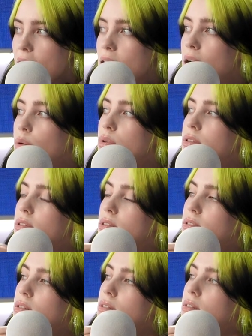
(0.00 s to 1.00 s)
and I was,
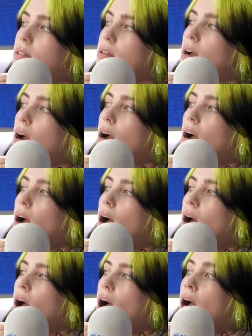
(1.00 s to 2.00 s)

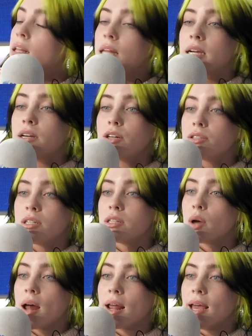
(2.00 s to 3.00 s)
I like didn't
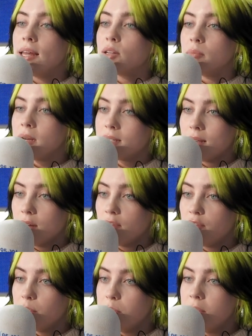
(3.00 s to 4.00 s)
know how to handle
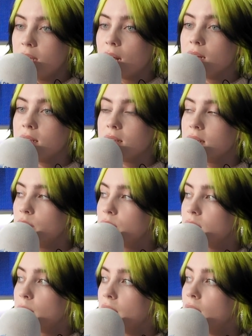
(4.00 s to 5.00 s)
myself yeah. because it
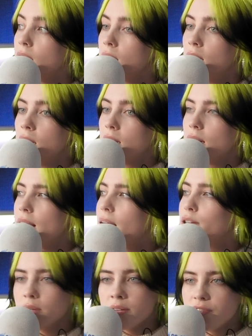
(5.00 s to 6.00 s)
was something like
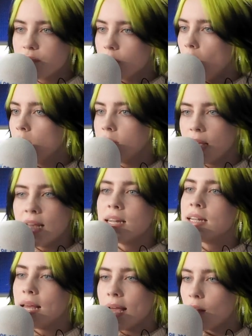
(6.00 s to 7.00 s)
I do interviews day in
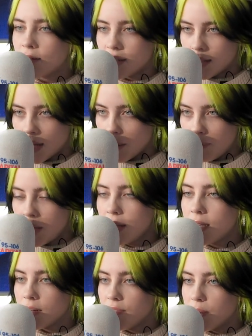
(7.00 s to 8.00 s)
and day out. I've done like a
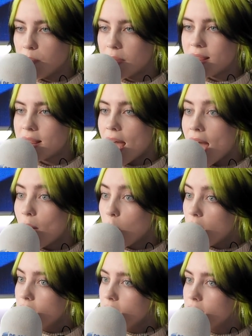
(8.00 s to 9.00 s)
billion of them, but that
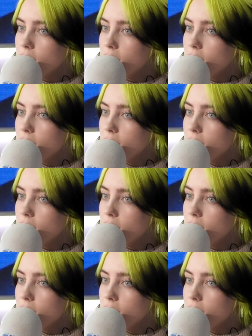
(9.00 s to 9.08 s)
one